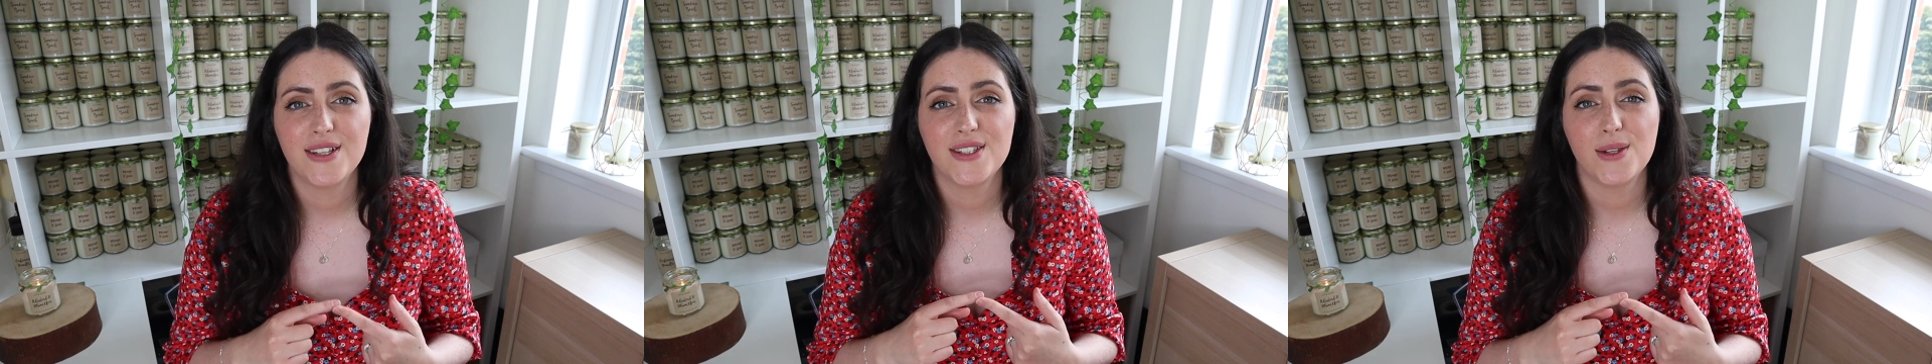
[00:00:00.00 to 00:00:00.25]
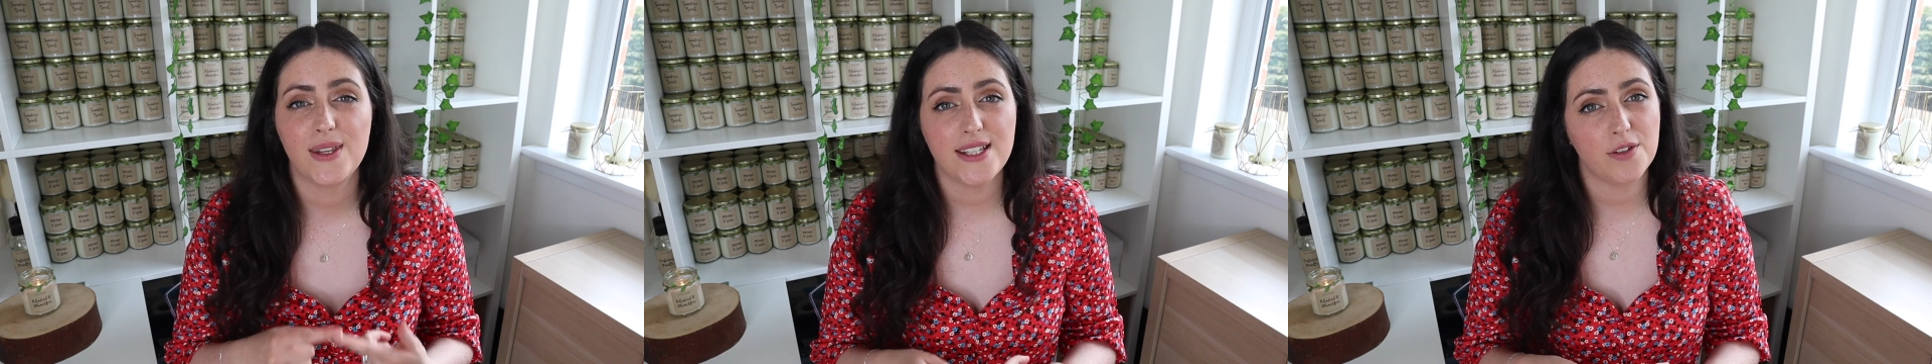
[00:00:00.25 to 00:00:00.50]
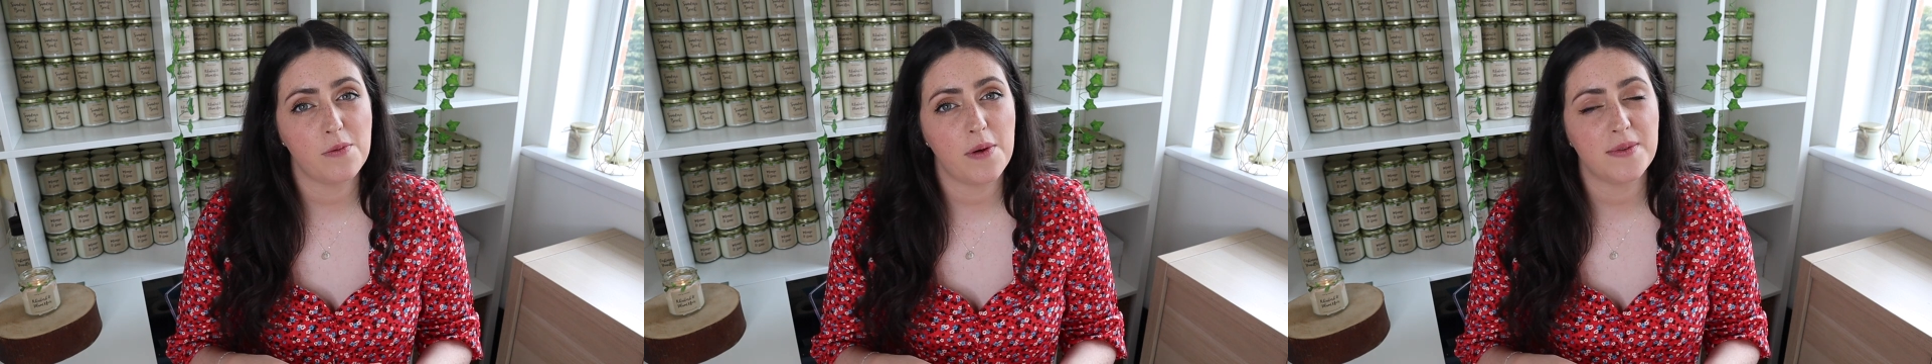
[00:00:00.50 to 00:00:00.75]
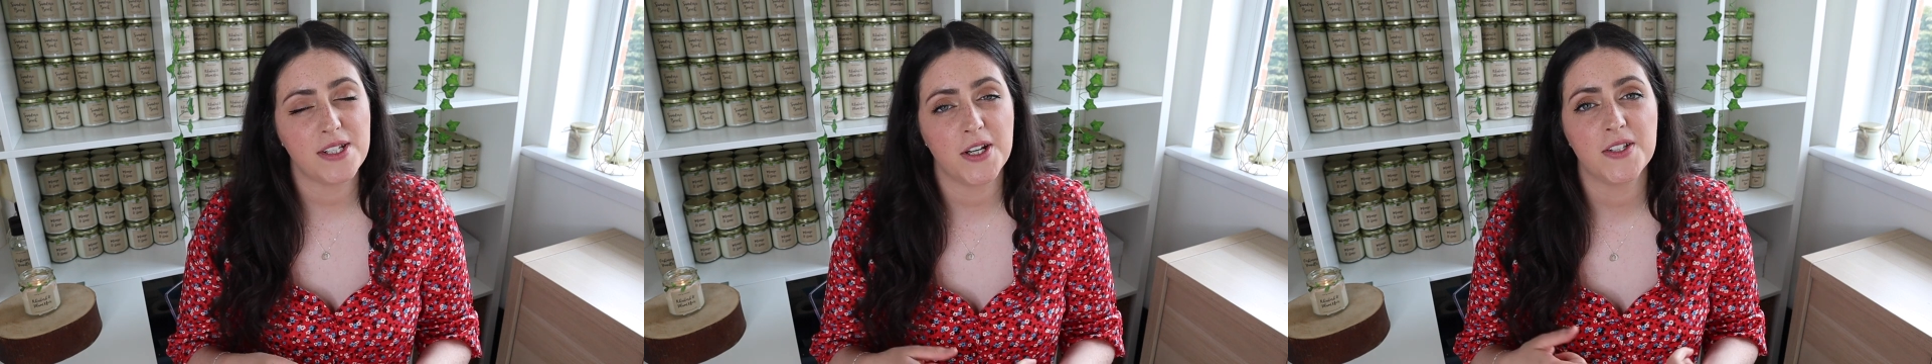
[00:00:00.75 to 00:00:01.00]
So these
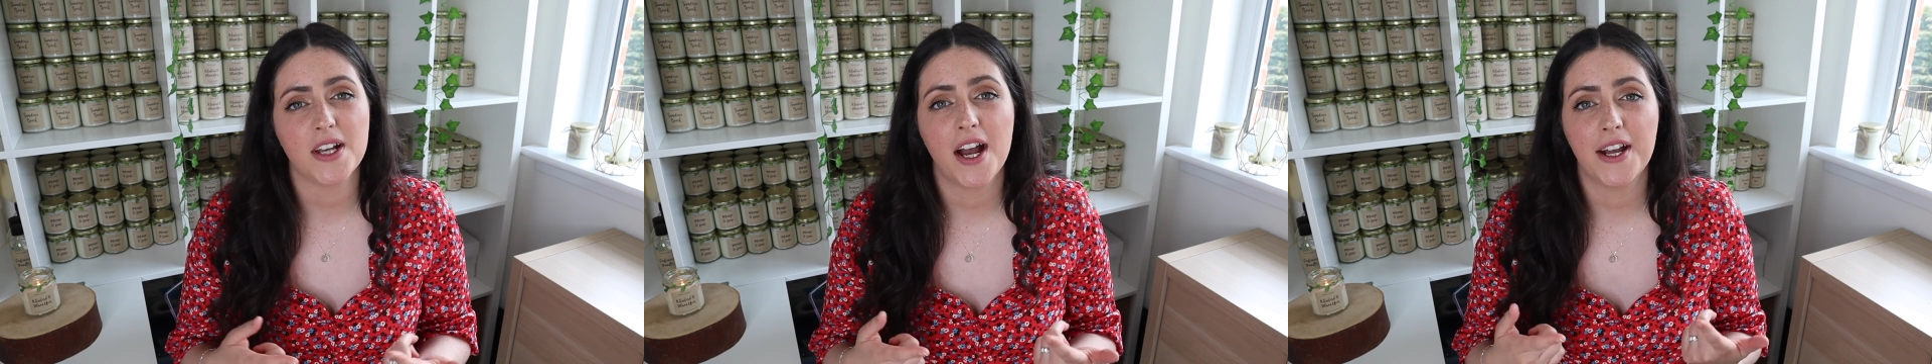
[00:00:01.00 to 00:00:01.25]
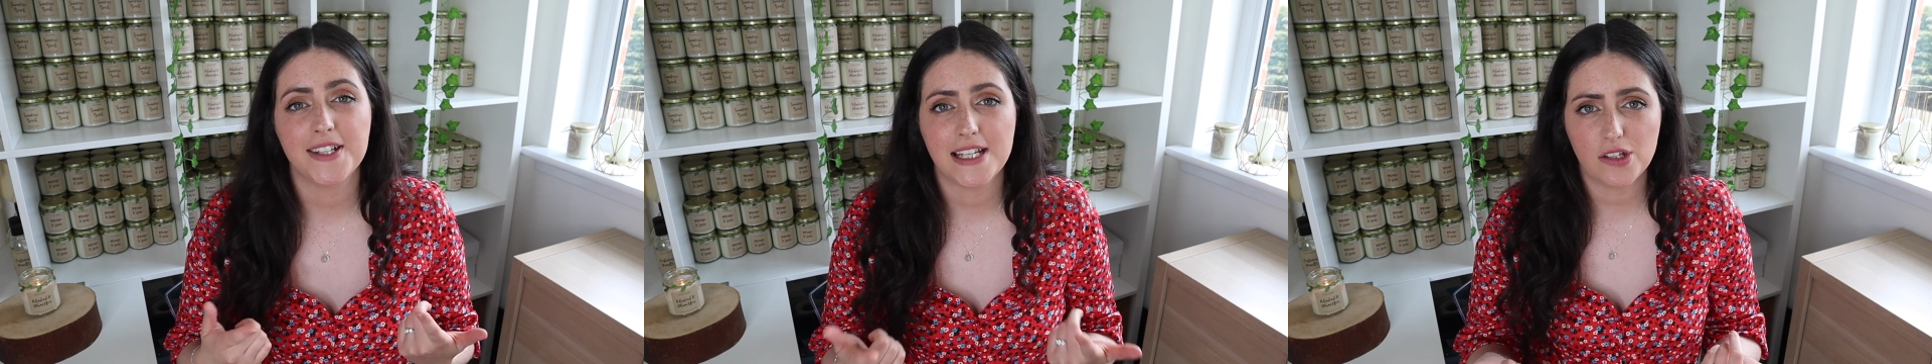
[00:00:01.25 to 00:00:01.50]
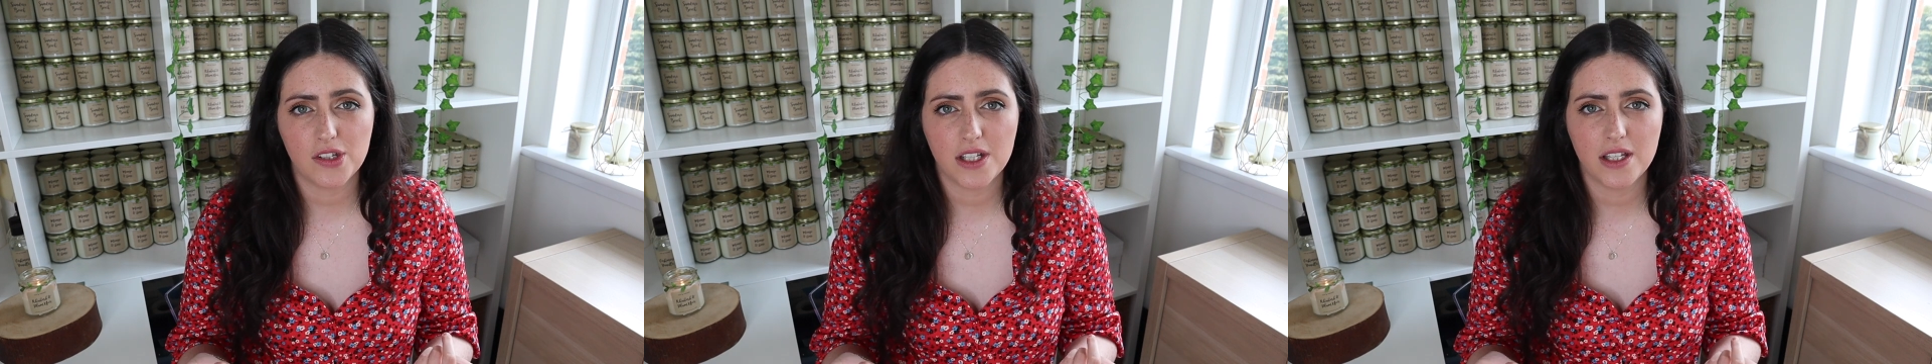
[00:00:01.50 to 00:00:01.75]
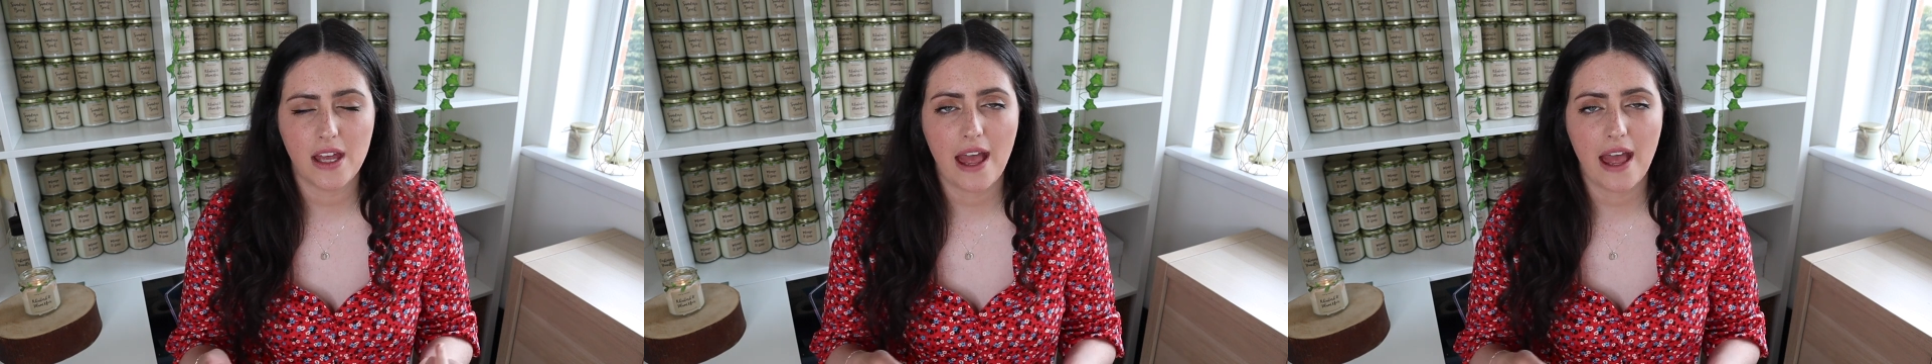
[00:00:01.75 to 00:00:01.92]
thermometers are digital